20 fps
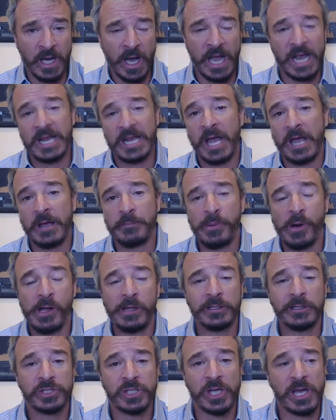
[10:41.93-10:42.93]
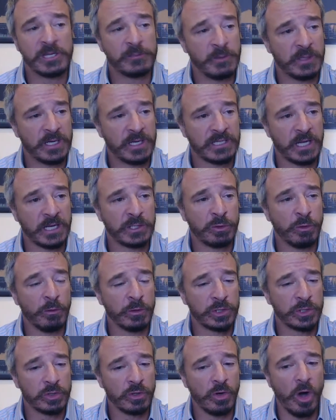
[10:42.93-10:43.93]
I apologize because I
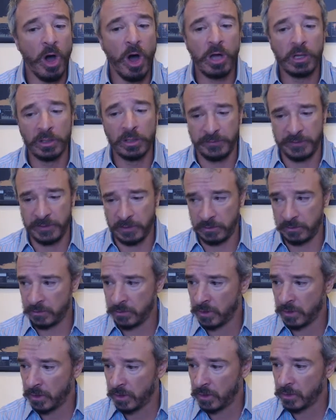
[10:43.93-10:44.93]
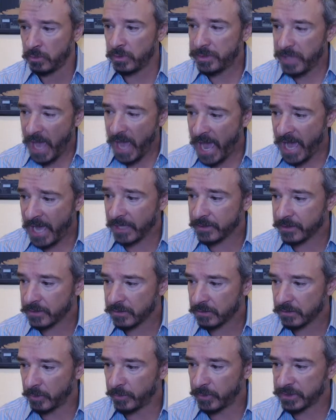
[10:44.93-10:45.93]
torture all of you with
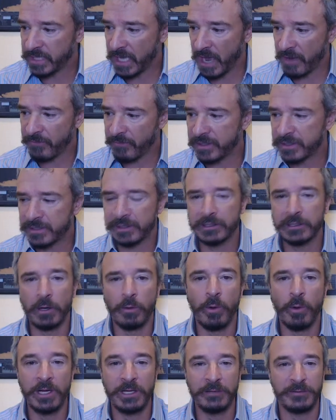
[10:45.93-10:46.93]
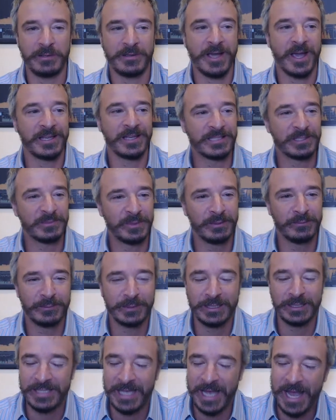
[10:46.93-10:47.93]
ads. Almost every single one of you guys has been
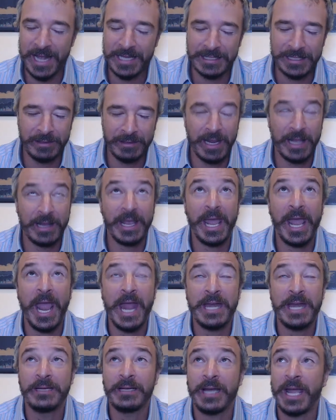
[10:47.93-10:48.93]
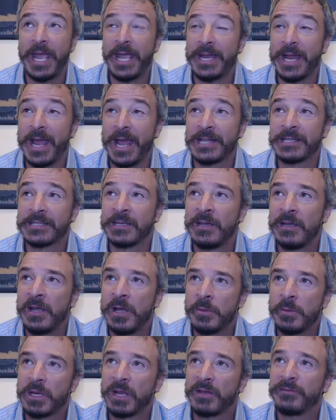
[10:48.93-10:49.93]
with these ads now, and I hate it. I hate ads.
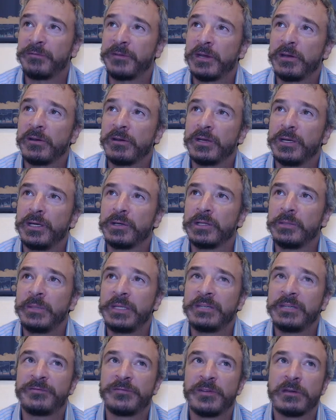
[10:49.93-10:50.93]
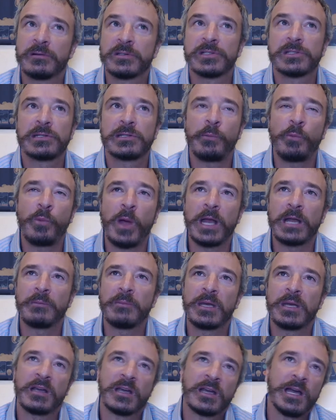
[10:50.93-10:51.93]
But I figured, you know, let me figure some way to
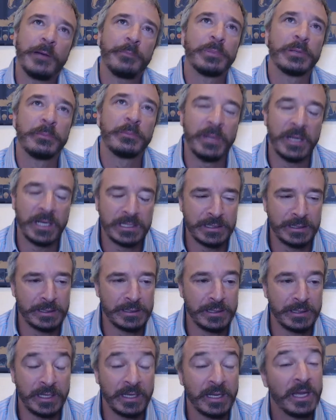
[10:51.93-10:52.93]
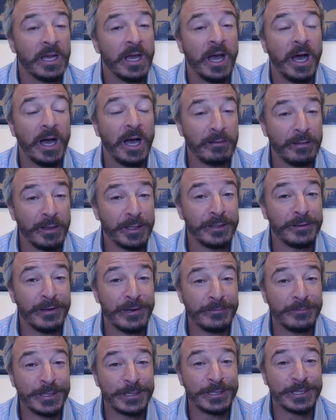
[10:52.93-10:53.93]
make a couple of bucks in this thing. I'll let you know
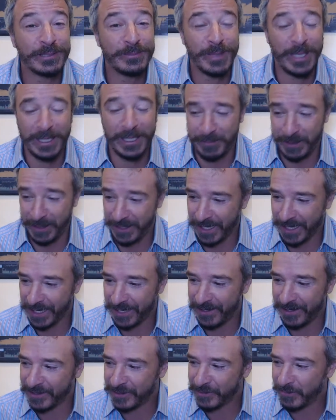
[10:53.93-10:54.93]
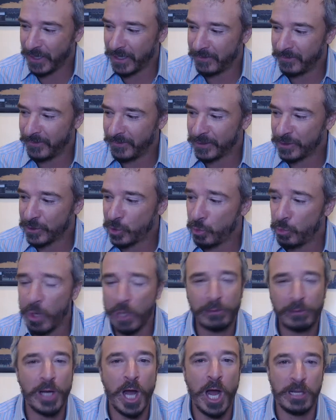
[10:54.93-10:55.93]
how much it's made me. It's made me
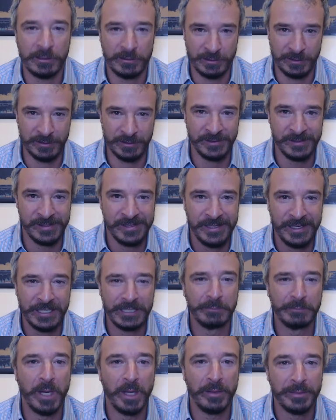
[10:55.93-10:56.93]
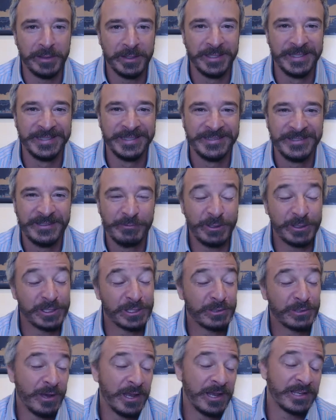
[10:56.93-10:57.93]
$200 in a month, which
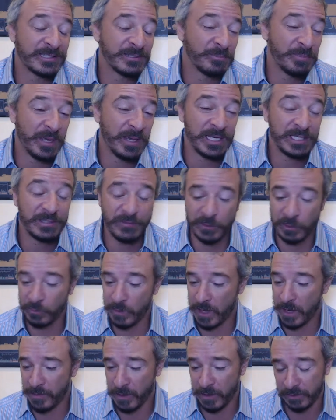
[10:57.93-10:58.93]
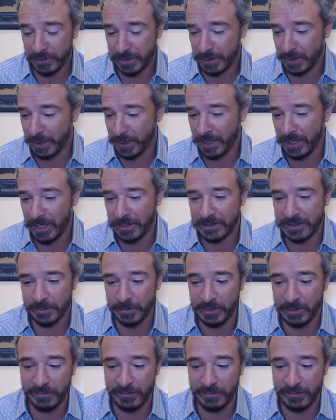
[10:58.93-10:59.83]
is great because it pays for the web hosting and some of the